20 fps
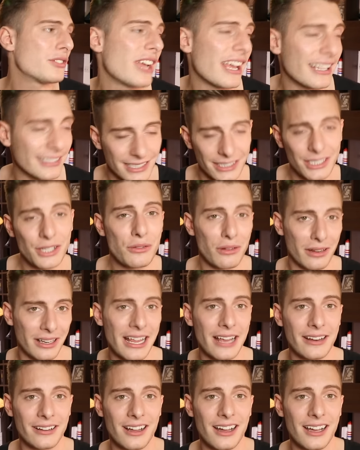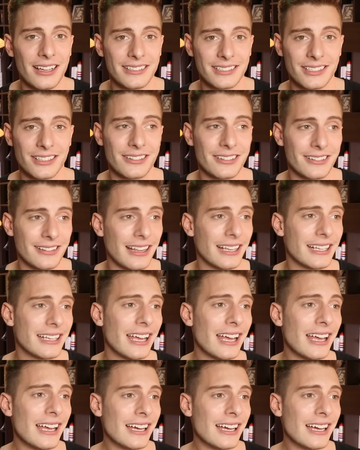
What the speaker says: chance and you run out of guys, because there's like